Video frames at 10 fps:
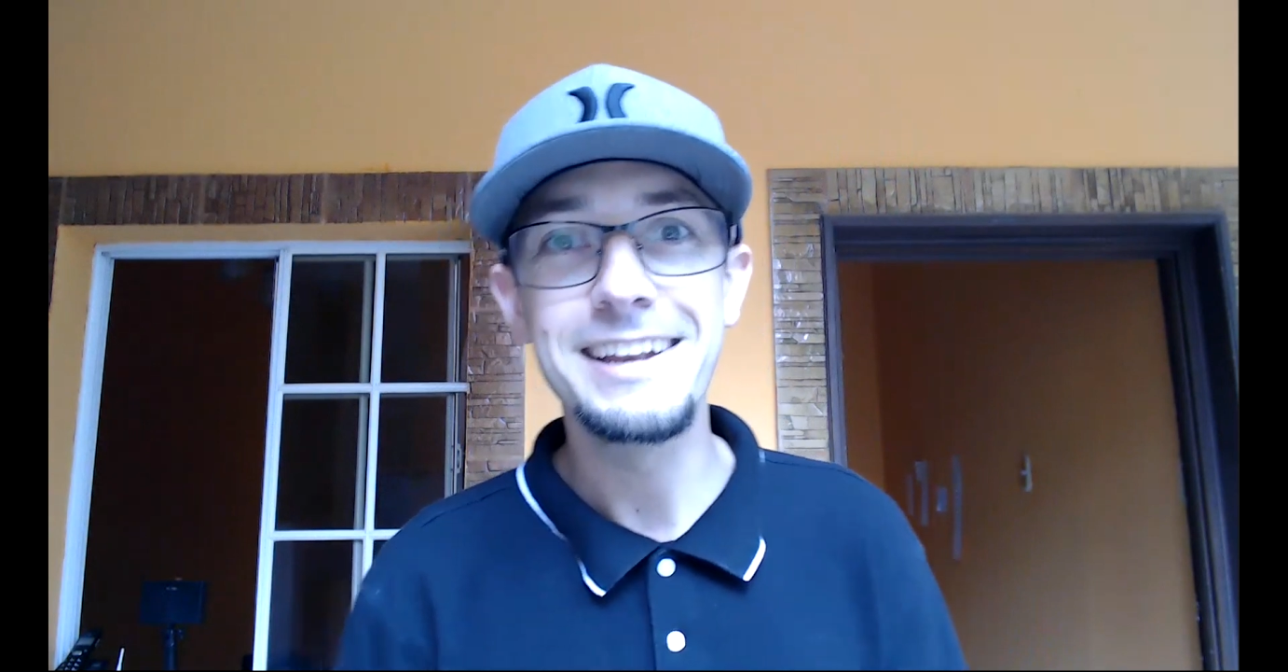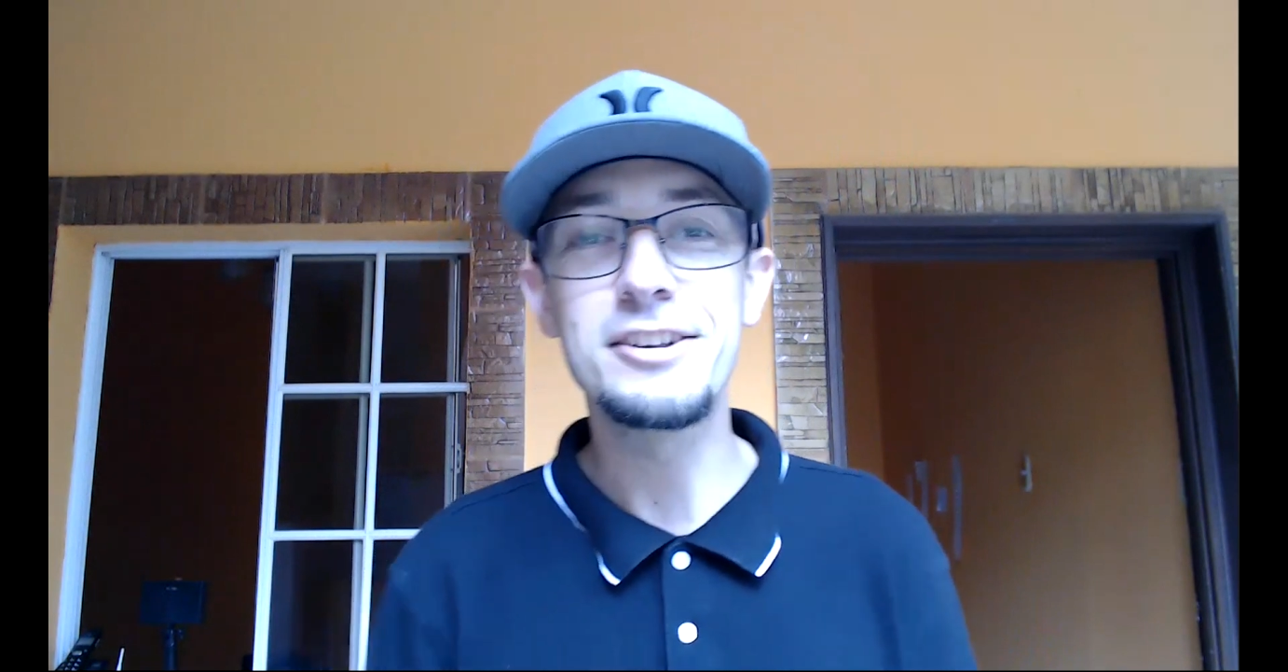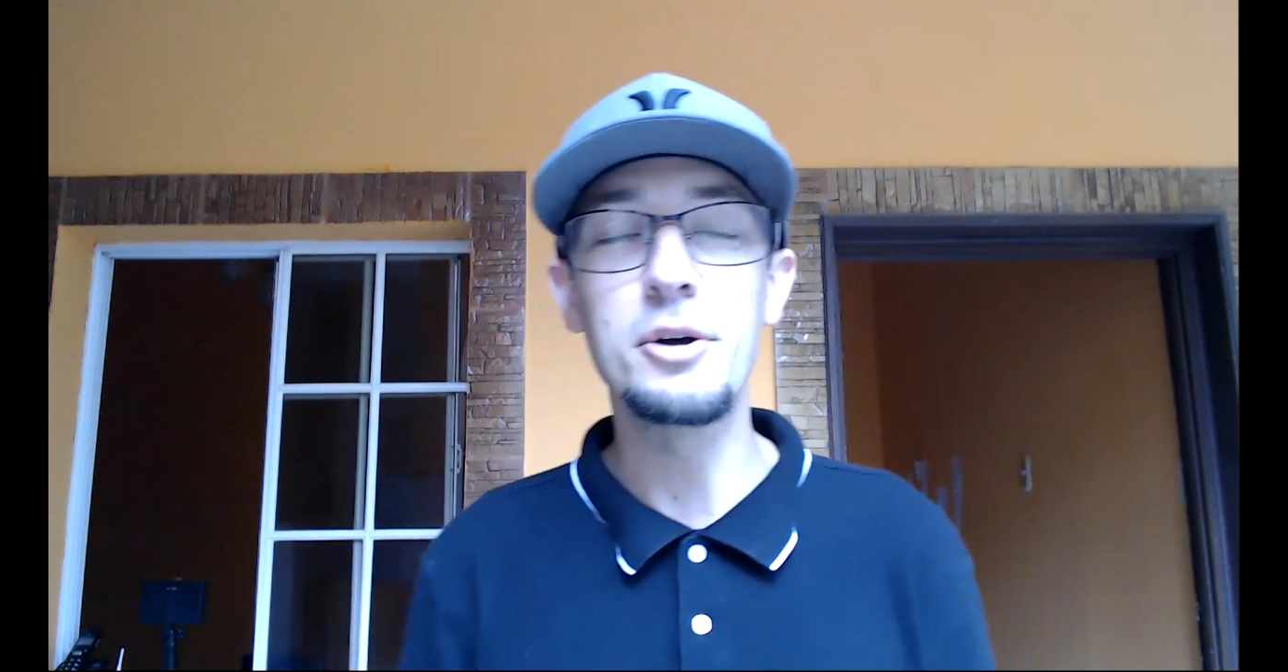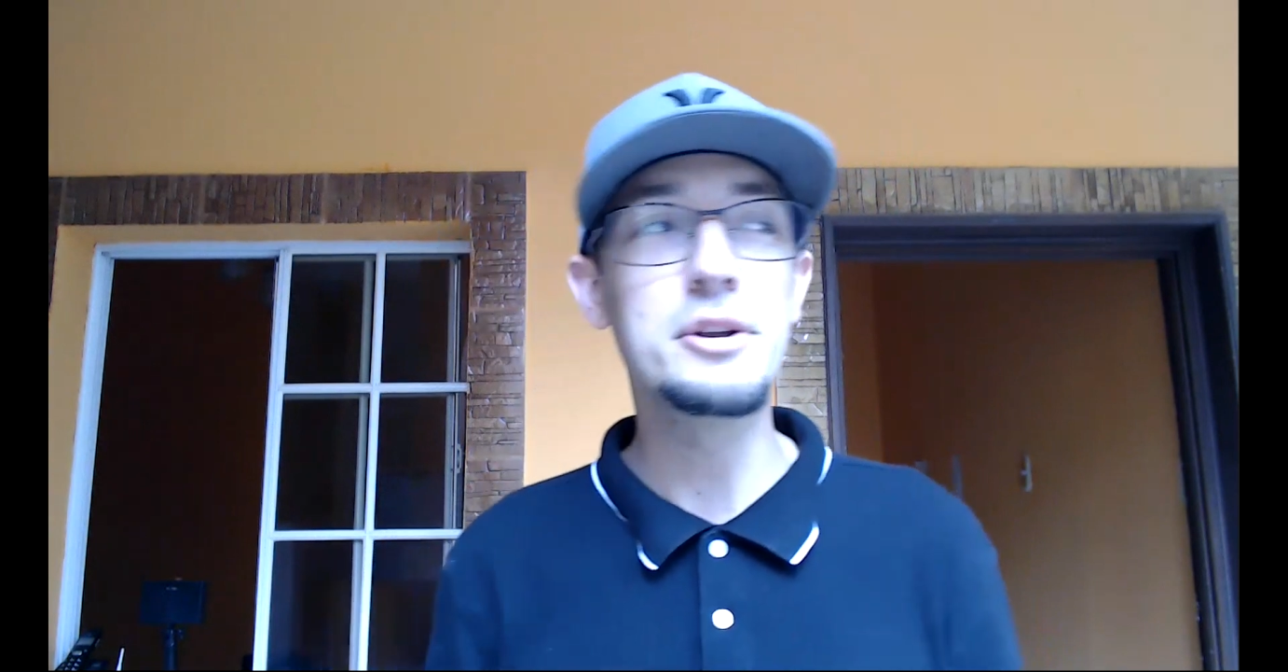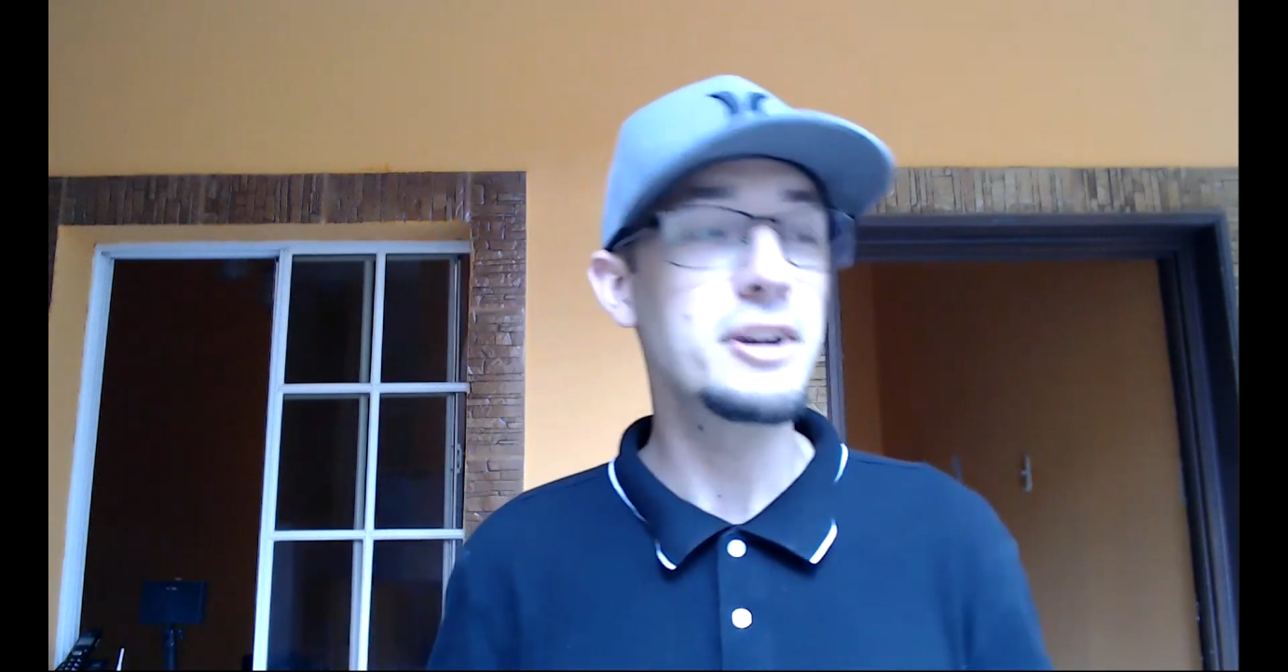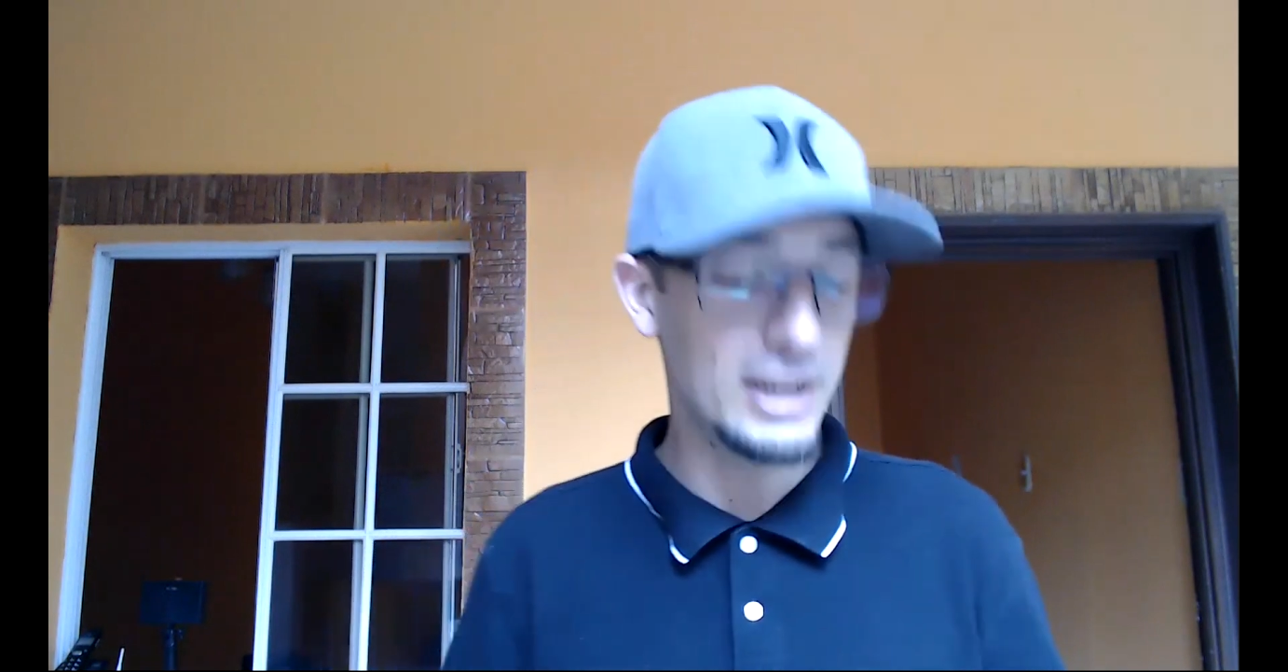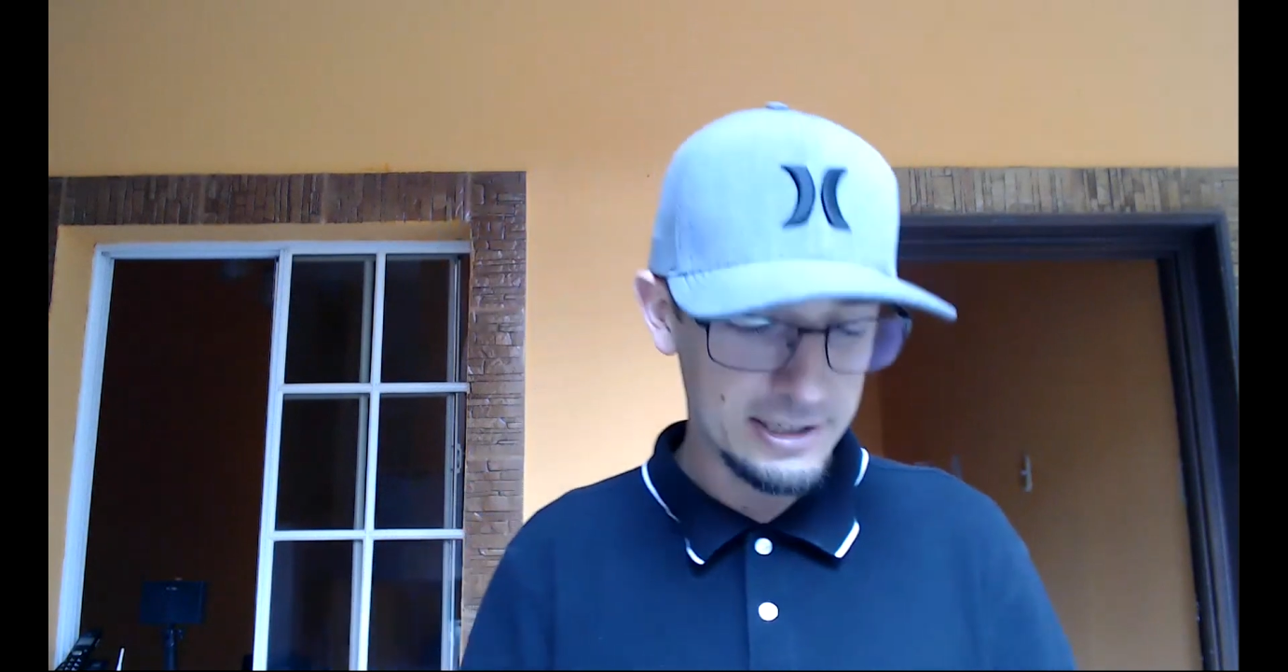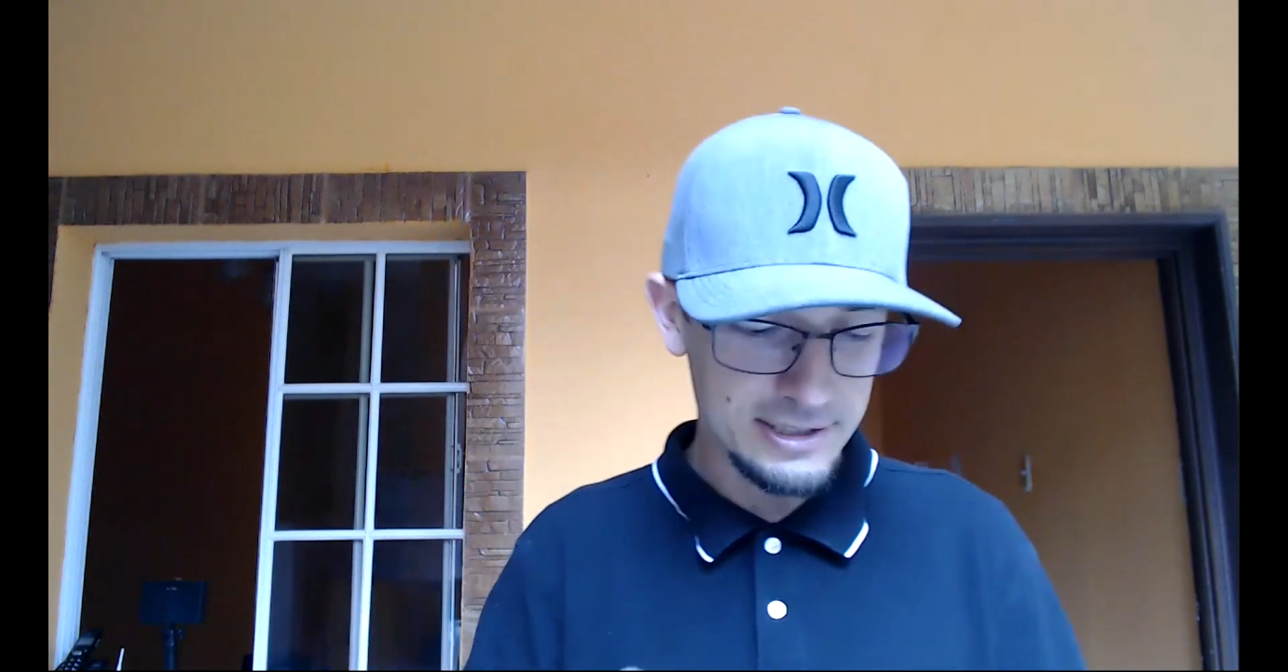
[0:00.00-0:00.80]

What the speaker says: Told her you're gonna